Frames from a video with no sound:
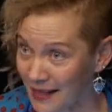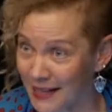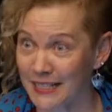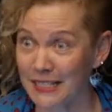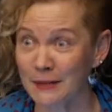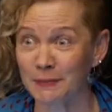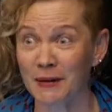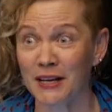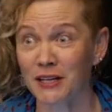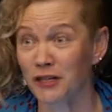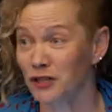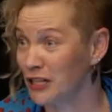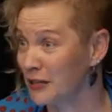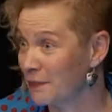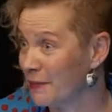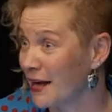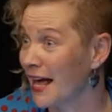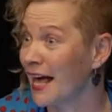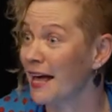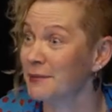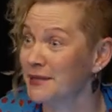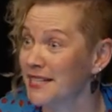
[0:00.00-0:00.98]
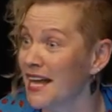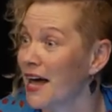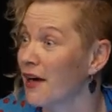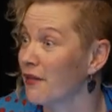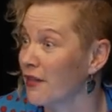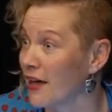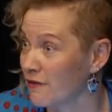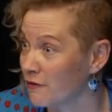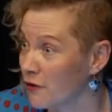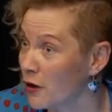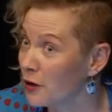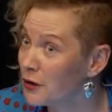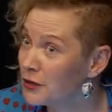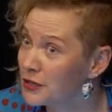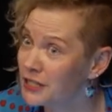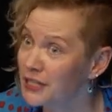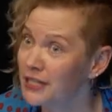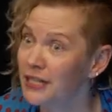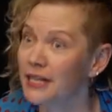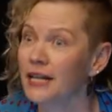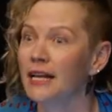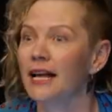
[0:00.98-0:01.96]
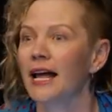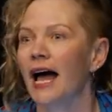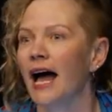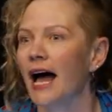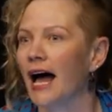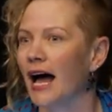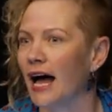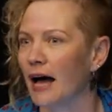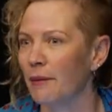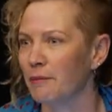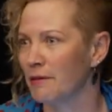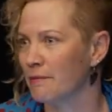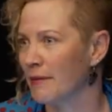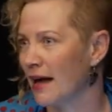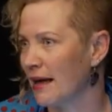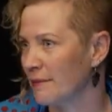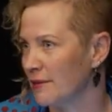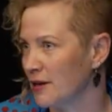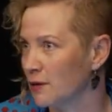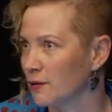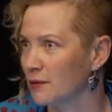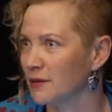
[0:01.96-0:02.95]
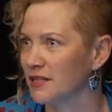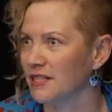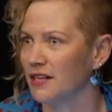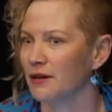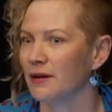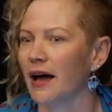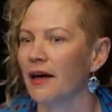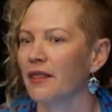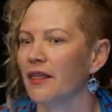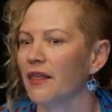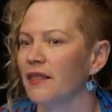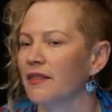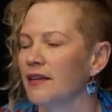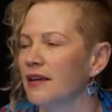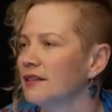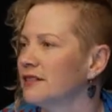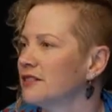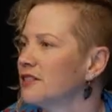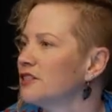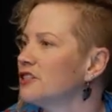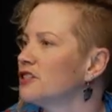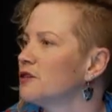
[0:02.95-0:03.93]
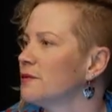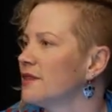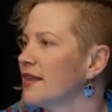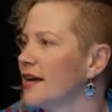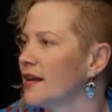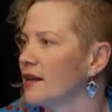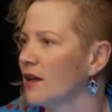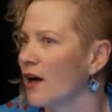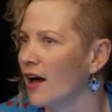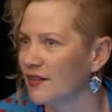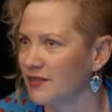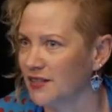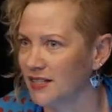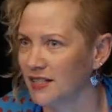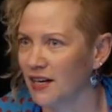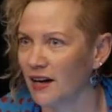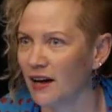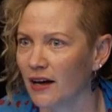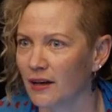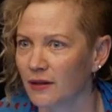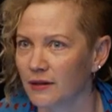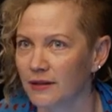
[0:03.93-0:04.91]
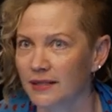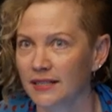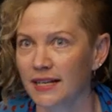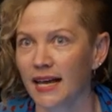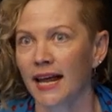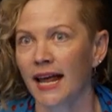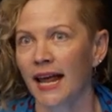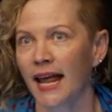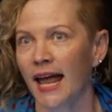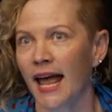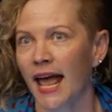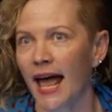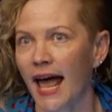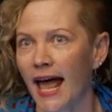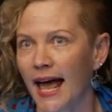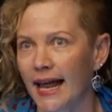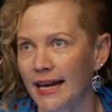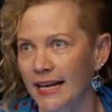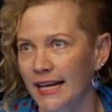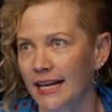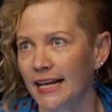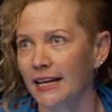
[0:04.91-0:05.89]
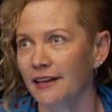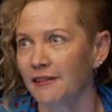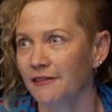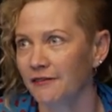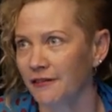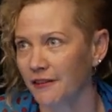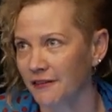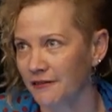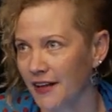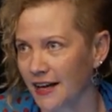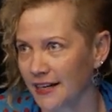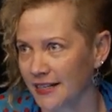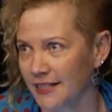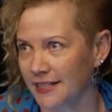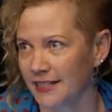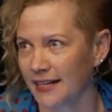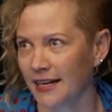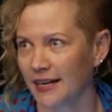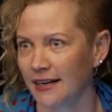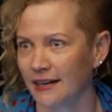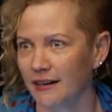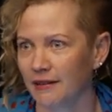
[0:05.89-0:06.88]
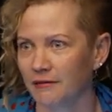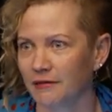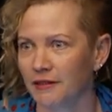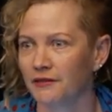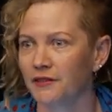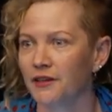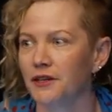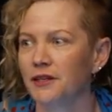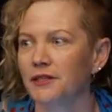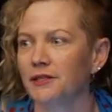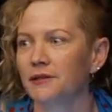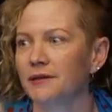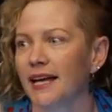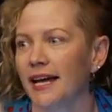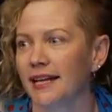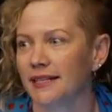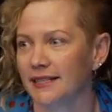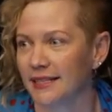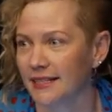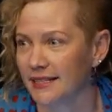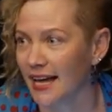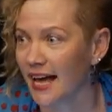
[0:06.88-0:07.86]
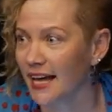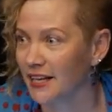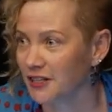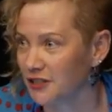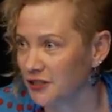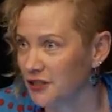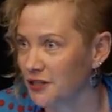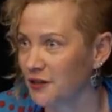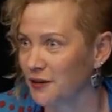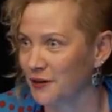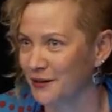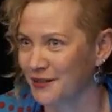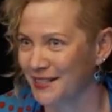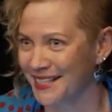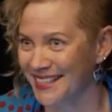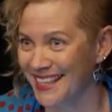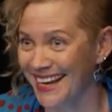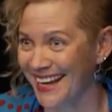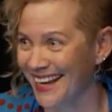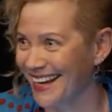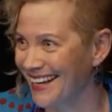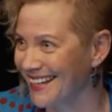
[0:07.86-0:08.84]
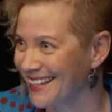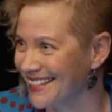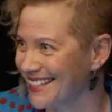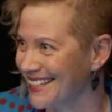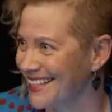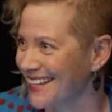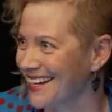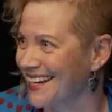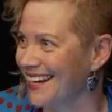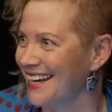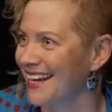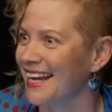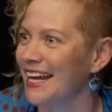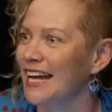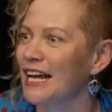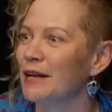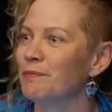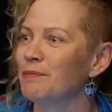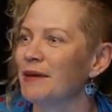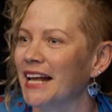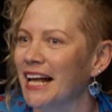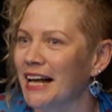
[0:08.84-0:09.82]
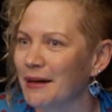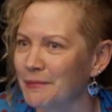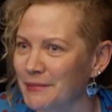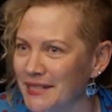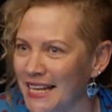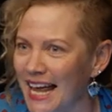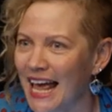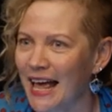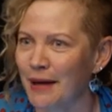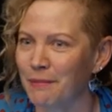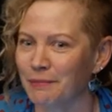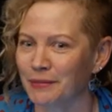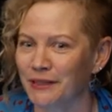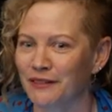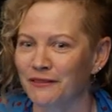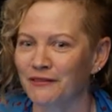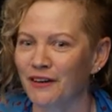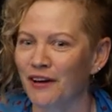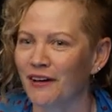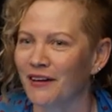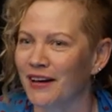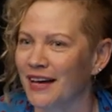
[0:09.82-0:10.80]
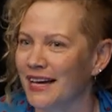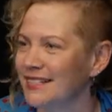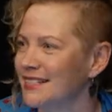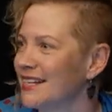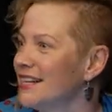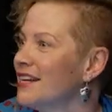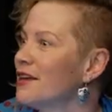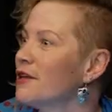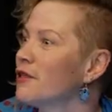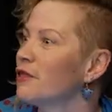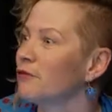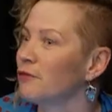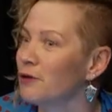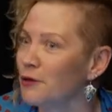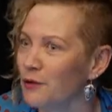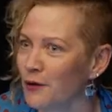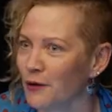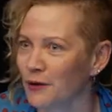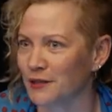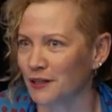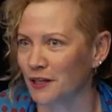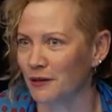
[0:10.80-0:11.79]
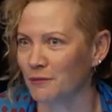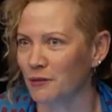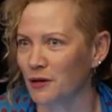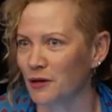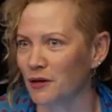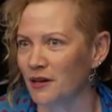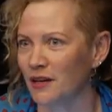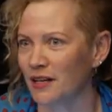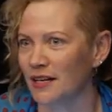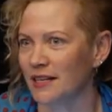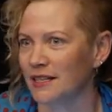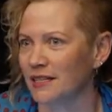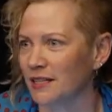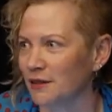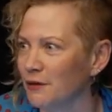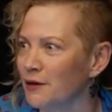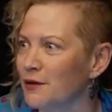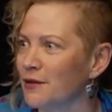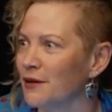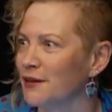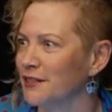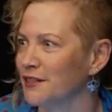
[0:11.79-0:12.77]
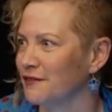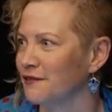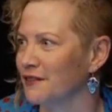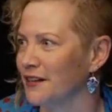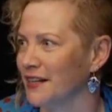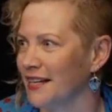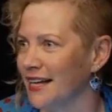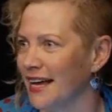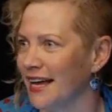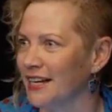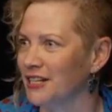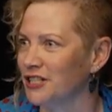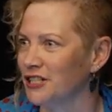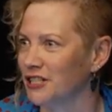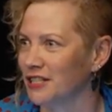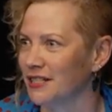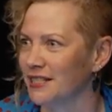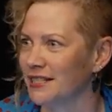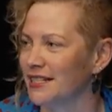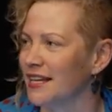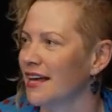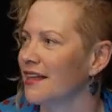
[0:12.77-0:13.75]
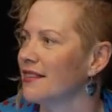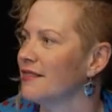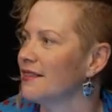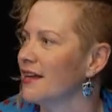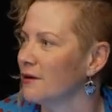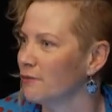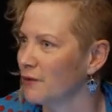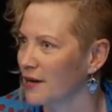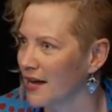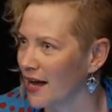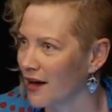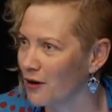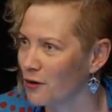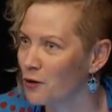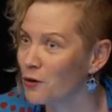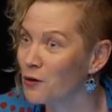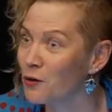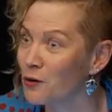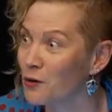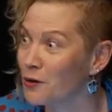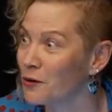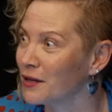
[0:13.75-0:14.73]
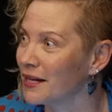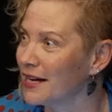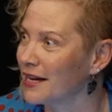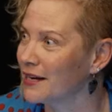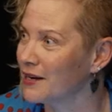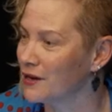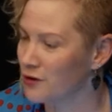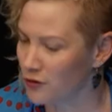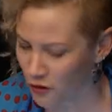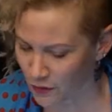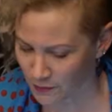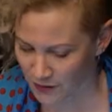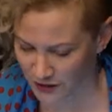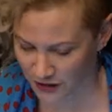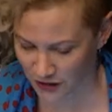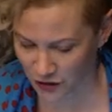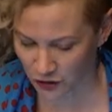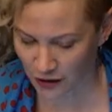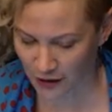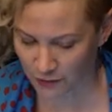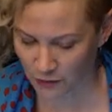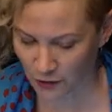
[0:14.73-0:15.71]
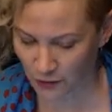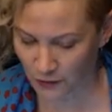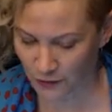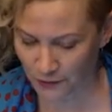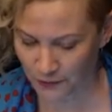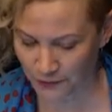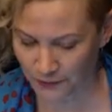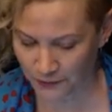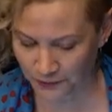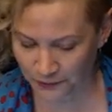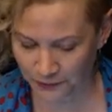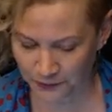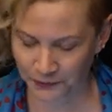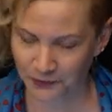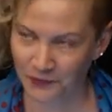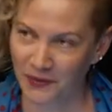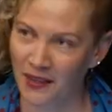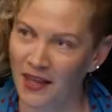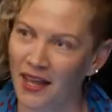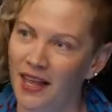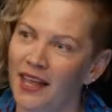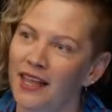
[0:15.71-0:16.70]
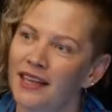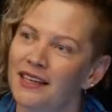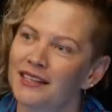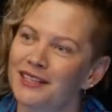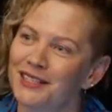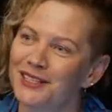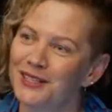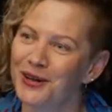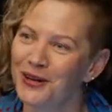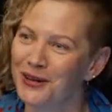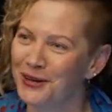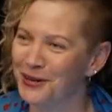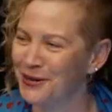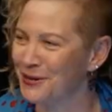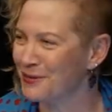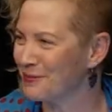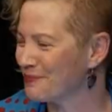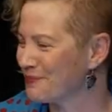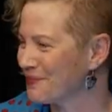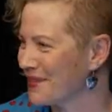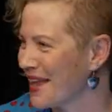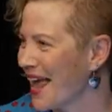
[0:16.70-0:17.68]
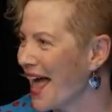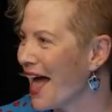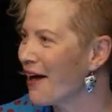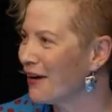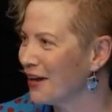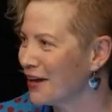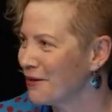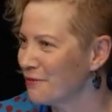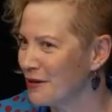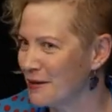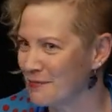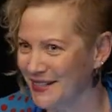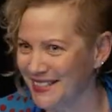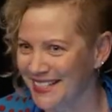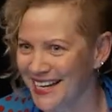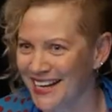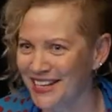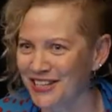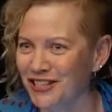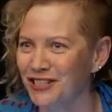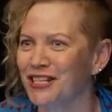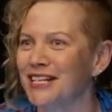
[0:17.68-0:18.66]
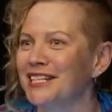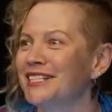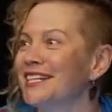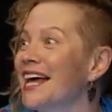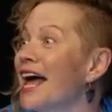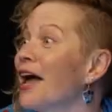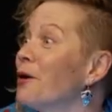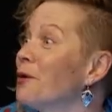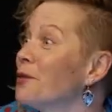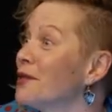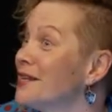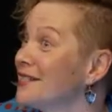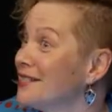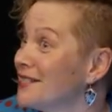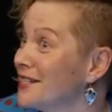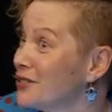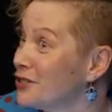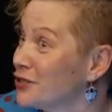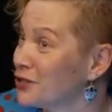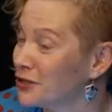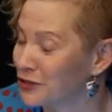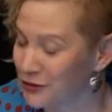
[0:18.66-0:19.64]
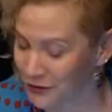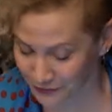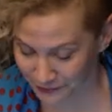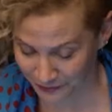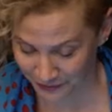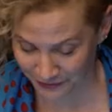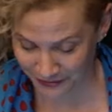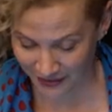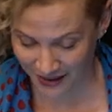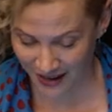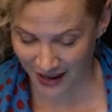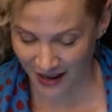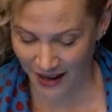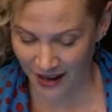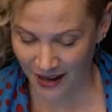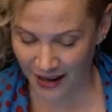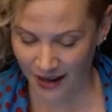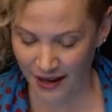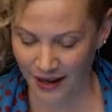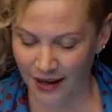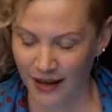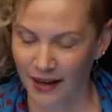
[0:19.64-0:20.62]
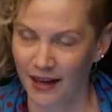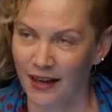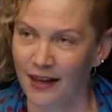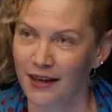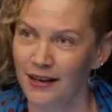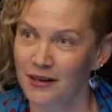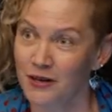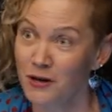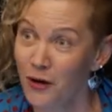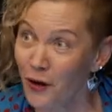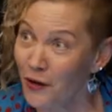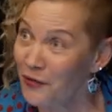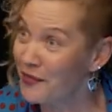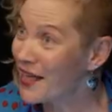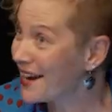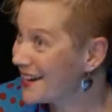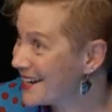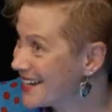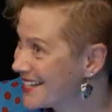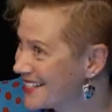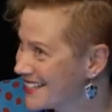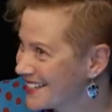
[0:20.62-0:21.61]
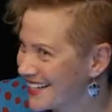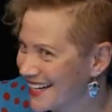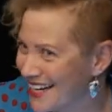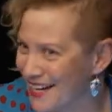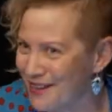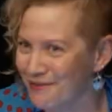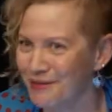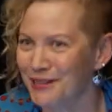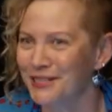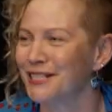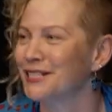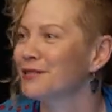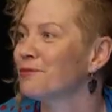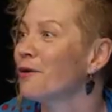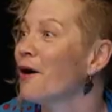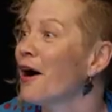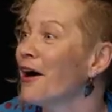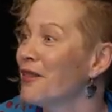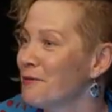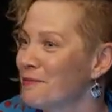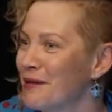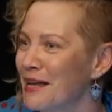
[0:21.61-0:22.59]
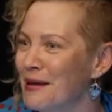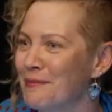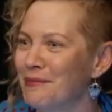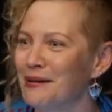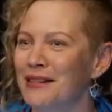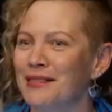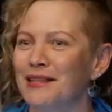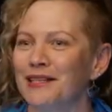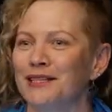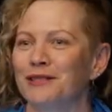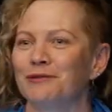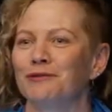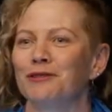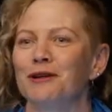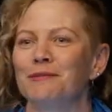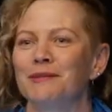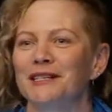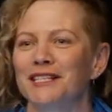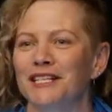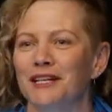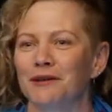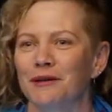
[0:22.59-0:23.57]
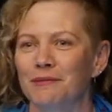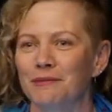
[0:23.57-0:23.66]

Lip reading: especially perhaps how they vote, but maybe also other things to do with their lifestyles. And if vaccine refusal gets attached to those things, it becomes amplified through those communities, through those affiliations, and then we are all in enormous trouble. So, how can we potentially tackle this issue? Not that easily, which is why the people in this room are so